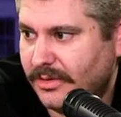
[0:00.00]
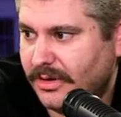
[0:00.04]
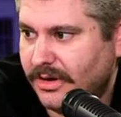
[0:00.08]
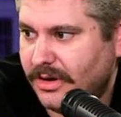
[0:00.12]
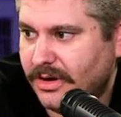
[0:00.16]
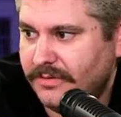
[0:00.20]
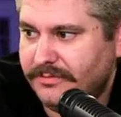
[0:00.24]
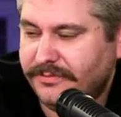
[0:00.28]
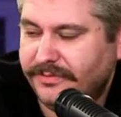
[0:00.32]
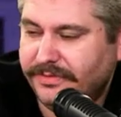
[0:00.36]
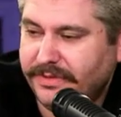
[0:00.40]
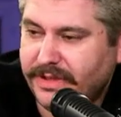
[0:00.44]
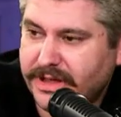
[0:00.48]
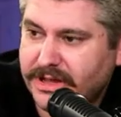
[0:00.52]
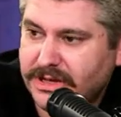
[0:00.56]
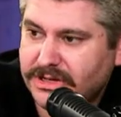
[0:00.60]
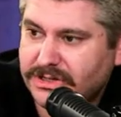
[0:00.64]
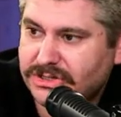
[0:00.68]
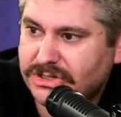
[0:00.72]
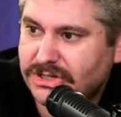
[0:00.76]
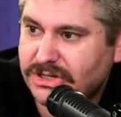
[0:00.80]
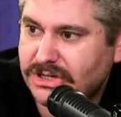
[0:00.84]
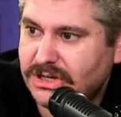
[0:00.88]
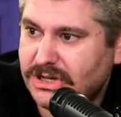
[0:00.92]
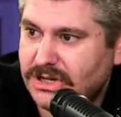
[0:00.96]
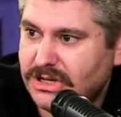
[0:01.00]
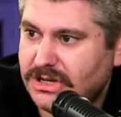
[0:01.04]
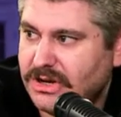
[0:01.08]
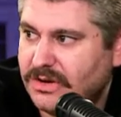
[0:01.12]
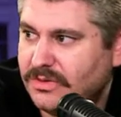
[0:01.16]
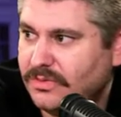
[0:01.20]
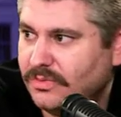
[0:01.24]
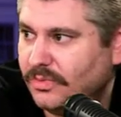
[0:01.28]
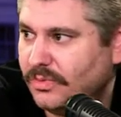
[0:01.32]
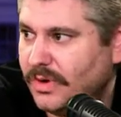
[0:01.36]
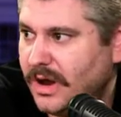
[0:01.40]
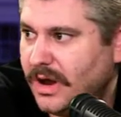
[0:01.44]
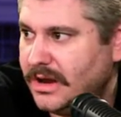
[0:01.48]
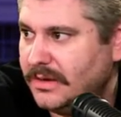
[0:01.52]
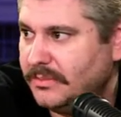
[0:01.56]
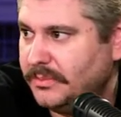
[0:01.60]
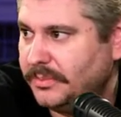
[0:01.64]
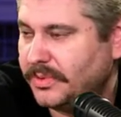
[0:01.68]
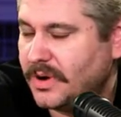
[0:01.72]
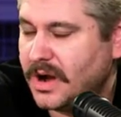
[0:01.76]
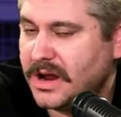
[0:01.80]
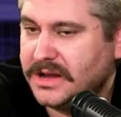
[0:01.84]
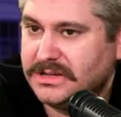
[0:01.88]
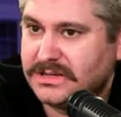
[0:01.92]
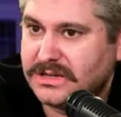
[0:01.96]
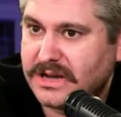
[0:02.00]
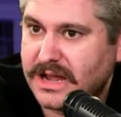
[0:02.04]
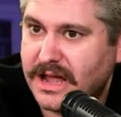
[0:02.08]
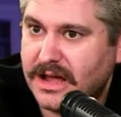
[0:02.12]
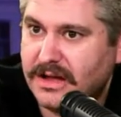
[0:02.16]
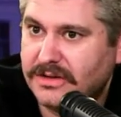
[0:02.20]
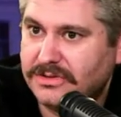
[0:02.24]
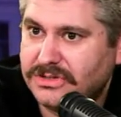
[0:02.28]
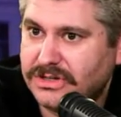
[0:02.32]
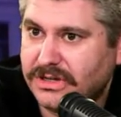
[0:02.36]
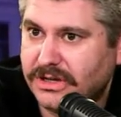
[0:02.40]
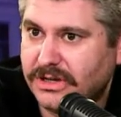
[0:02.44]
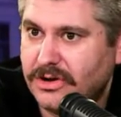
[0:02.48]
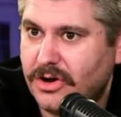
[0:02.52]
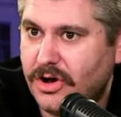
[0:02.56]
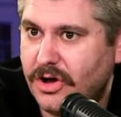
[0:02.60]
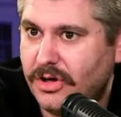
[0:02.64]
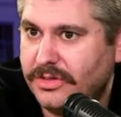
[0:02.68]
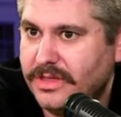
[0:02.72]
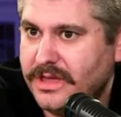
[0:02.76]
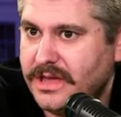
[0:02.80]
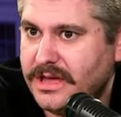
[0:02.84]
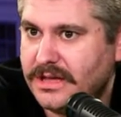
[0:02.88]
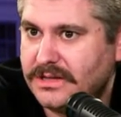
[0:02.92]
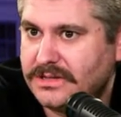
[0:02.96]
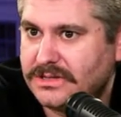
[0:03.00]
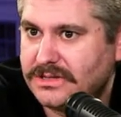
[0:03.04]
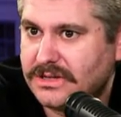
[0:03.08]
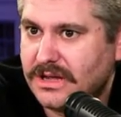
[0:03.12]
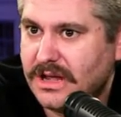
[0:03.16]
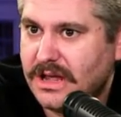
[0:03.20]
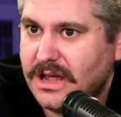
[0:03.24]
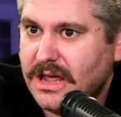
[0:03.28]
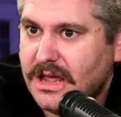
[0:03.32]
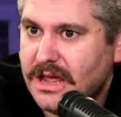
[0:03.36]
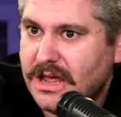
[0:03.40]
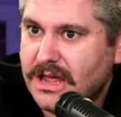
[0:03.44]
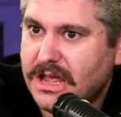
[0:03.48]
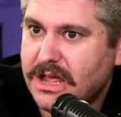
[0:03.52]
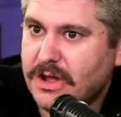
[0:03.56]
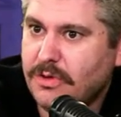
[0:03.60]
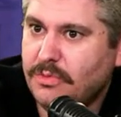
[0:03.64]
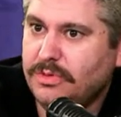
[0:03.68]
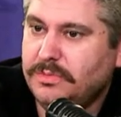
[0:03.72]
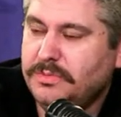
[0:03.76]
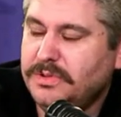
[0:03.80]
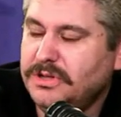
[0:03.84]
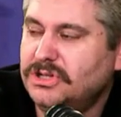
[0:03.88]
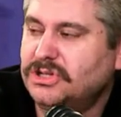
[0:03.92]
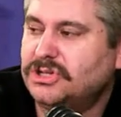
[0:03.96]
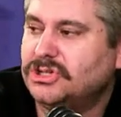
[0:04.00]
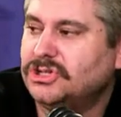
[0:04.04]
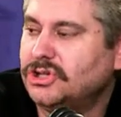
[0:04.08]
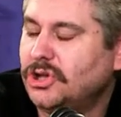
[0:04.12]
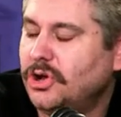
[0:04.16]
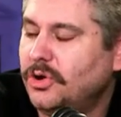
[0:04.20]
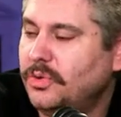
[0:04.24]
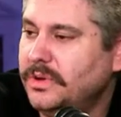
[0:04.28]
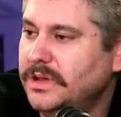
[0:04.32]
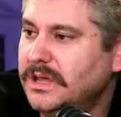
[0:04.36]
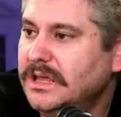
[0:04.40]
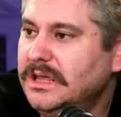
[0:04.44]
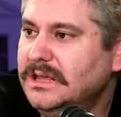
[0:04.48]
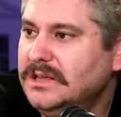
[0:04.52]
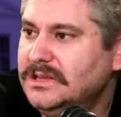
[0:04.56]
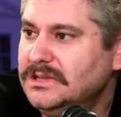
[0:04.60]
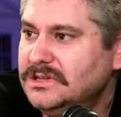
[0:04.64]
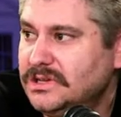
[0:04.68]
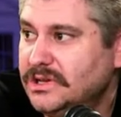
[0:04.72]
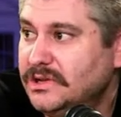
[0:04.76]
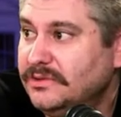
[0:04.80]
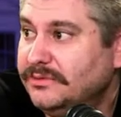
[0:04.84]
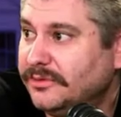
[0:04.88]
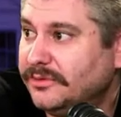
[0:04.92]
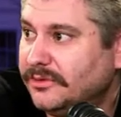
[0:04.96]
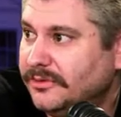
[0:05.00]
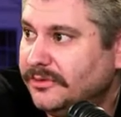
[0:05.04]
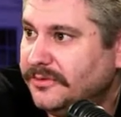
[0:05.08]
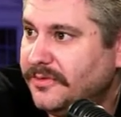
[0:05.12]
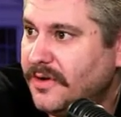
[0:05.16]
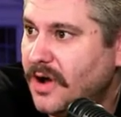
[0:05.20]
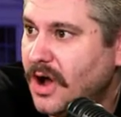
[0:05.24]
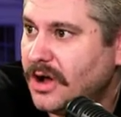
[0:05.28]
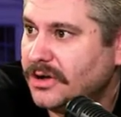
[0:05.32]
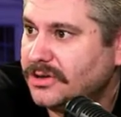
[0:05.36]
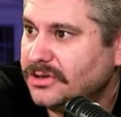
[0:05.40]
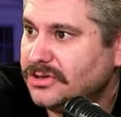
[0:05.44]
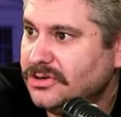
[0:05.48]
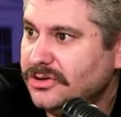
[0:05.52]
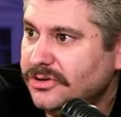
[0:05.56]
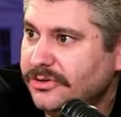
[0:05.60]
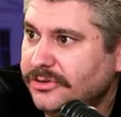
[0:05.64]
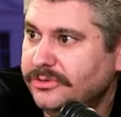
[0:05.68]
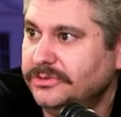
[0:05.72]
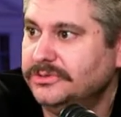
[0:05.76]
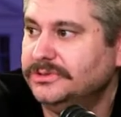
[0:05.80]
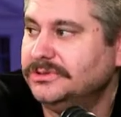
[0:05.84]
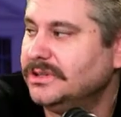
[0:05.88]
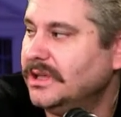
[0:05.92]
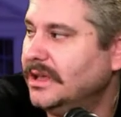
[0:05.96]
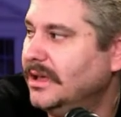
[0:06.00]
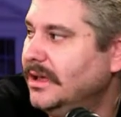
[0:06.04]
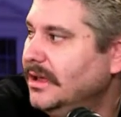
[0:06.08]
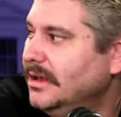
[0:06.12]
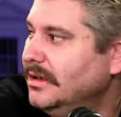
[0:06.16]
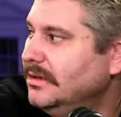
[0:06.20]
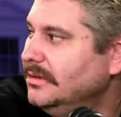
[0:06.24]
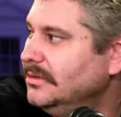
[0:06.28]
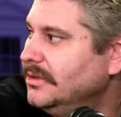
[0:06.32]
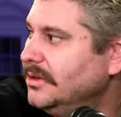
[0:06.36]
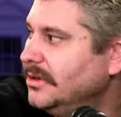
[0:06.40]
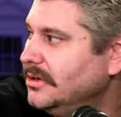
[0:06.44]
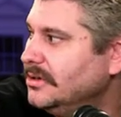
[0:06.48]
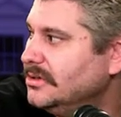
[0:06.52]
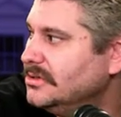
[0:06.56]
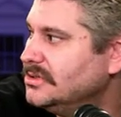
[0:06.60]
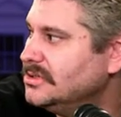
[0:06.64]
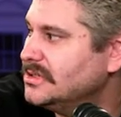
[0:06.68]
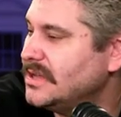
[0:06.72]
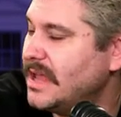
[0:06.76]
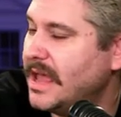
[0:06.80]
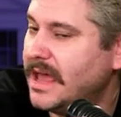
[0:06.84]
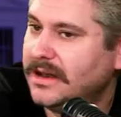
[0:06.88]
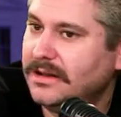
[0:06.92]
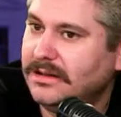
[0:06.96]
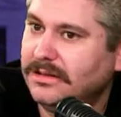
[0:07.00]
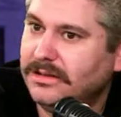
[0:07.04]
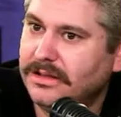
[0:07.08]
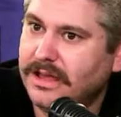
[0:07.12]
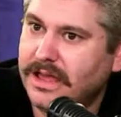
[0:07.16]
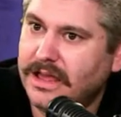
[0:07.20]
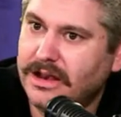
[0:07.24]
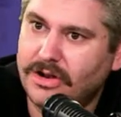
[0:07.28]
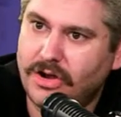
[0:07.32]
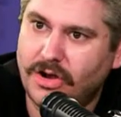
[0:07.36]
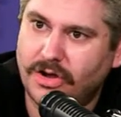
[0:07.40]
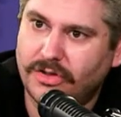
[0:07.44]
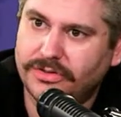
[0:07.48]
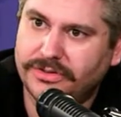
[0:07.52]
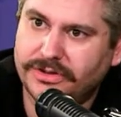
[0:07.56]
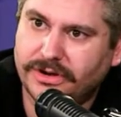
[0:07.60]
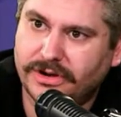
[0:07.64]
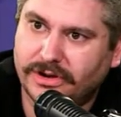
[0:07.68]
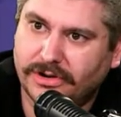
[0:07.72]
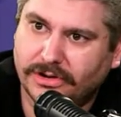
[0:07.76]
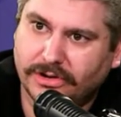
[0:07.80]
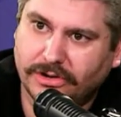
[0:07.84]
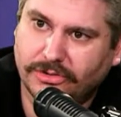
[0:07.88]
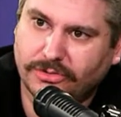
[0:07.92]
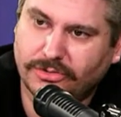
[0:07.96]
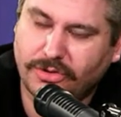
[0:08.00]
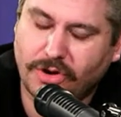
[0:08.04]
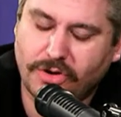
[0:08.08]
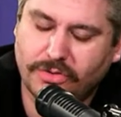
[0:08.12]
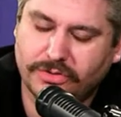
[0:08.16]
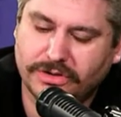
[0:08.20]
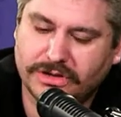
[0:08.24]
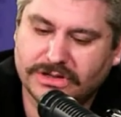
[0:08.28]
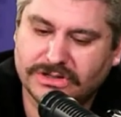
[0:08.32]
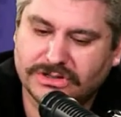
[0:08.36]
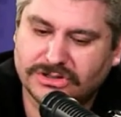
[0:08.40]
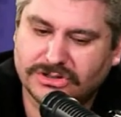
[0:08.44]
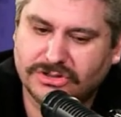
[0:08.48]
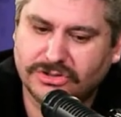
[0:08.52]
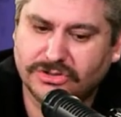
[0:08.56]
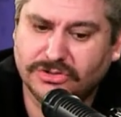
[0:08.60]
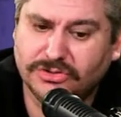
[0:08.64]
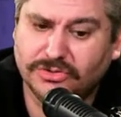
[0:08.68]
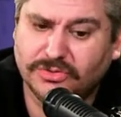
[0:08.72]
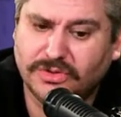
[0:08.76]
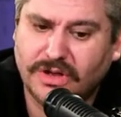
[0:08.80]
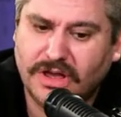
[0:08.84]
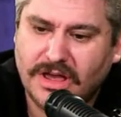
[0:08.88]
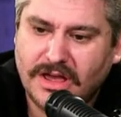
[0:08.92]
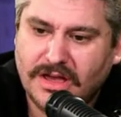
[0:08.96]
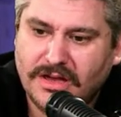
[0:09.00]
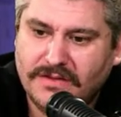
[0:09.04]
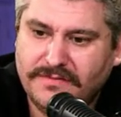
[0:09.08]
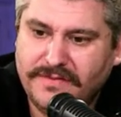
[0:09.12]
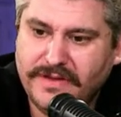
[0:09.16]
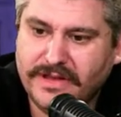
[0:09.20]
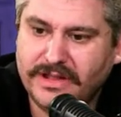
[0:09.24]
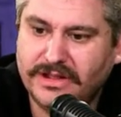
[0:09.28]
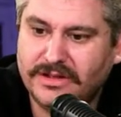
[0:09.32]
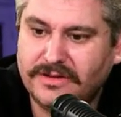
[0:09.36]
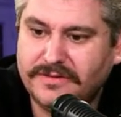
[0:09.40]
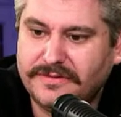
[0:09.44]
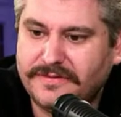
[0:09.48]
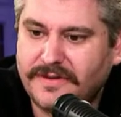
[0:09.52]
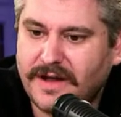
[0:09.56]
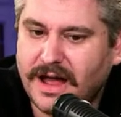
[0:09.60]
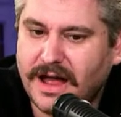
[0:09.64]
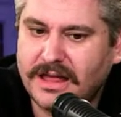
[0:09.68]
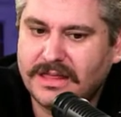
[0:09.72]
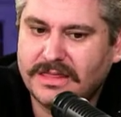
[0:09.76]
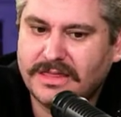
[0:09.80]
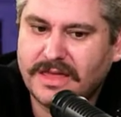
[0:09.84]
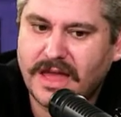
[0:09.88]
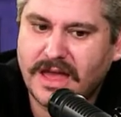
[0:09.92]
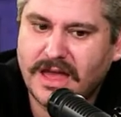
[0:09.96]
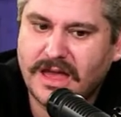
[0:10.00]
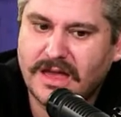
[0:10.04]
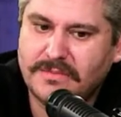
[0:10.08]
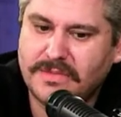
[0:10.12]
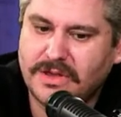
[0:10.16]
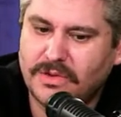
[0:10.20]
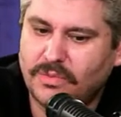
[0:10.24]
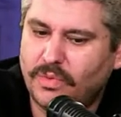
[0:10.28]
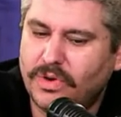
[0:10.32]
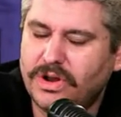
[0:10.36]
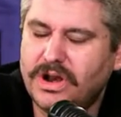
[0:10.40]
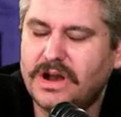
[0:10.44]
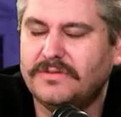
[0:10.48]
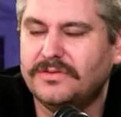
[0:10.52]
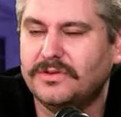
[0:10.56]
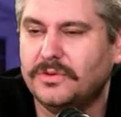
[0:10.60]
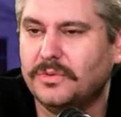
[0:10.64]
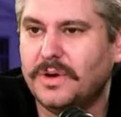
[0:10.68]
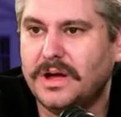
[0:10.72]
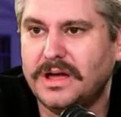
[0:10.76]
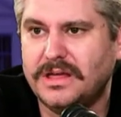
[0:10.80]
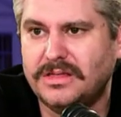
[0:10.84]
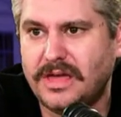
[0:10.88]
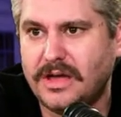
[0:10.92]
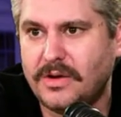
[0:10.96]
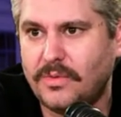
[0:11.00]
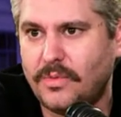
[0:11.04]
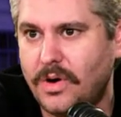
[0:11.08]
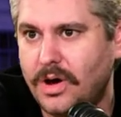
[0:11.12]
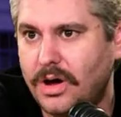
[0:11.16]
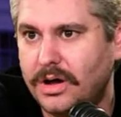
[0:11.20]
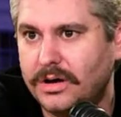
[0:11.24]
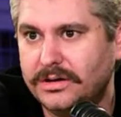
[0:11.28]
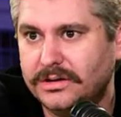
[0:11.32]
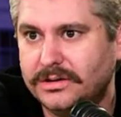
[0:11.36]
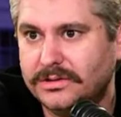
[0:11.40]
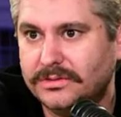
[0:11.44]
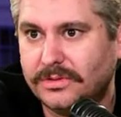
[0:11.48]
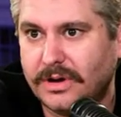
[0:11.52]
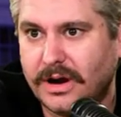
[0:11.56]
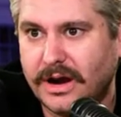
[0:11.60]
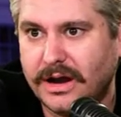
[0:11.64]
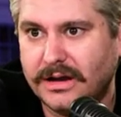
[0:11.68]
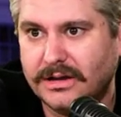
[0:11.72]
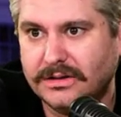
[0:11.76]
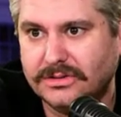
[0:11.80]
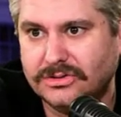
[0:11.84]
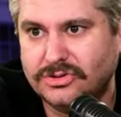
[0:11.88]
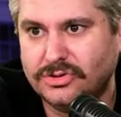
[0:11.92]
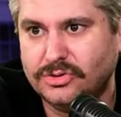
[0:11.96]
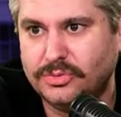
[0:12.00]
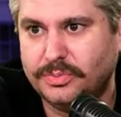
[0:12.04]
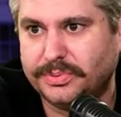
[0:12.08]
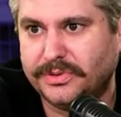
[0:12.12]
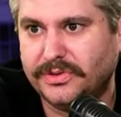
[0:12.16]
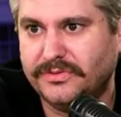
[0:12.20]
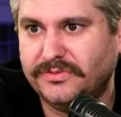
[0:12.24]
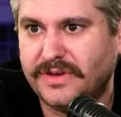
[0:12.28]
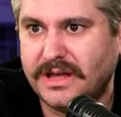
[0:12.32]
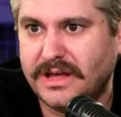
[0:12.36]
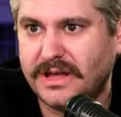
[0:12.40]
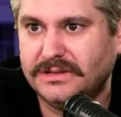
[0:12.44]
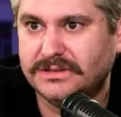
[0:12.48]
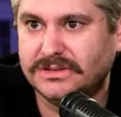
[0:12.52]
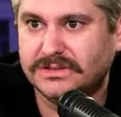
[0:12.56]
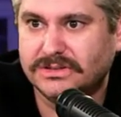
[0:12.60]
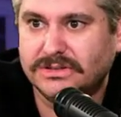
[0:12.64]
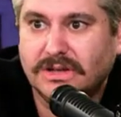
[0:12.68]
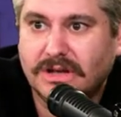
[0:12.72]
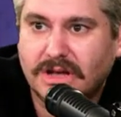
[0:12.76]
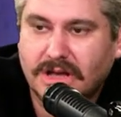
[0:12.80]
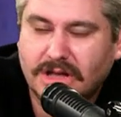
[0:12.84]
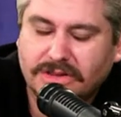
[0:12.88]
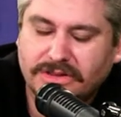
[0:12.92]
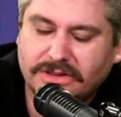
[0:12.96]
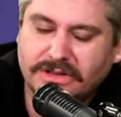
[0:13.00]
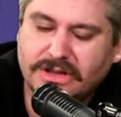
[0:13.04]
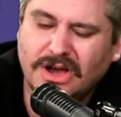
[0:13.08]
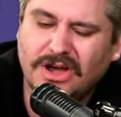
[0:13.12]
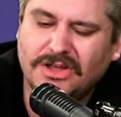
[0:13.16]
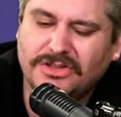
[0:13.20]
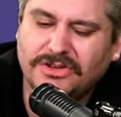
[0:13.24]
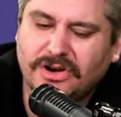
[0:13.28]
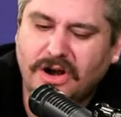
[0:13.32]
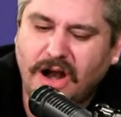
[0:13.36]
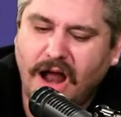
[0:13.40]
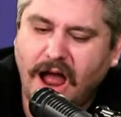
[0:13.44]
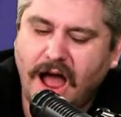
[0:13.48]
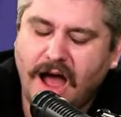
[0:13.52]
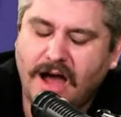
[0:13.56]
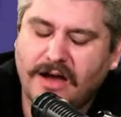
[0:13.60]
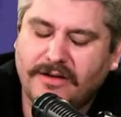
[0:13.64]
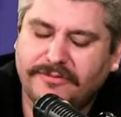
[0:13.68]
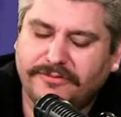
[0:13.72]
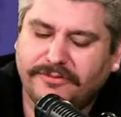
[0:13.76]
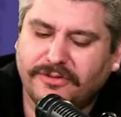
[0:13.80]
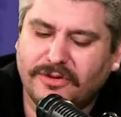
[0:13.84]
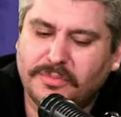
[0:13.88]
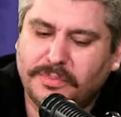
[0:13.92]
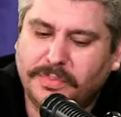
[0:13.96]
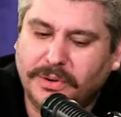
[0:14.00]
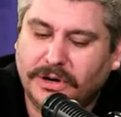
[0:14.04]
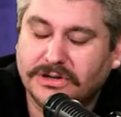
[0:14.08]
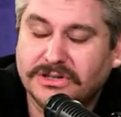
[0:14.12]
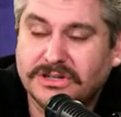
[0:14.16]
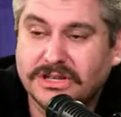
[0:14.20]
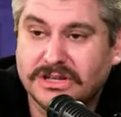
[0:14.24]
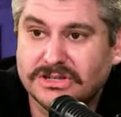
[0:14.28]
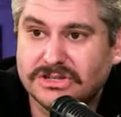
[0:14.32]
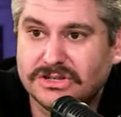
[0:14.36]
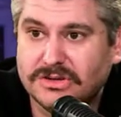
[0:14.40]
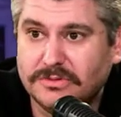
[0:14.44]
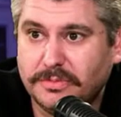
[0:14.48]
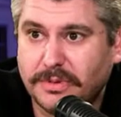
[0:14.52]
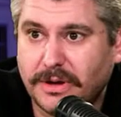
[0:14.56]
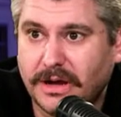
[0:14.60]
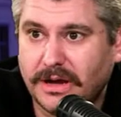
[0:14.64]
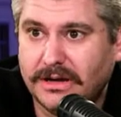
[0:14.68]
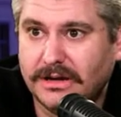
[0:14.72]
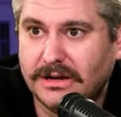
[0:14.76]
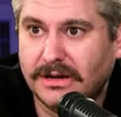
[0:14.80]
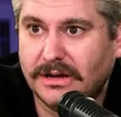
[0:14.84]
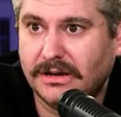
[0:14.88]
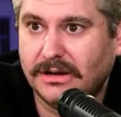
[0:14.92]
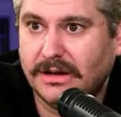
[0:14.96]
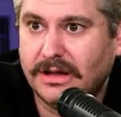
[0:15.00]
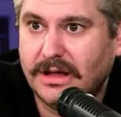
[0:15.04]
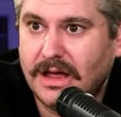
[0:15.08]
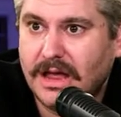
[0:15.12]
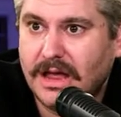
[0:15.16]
inflation and price gouging and all this, it would be so easy for Fox News and their saddle and all their cronies to vilify them in whatever way they wanted, right? To prevent the other half from participating.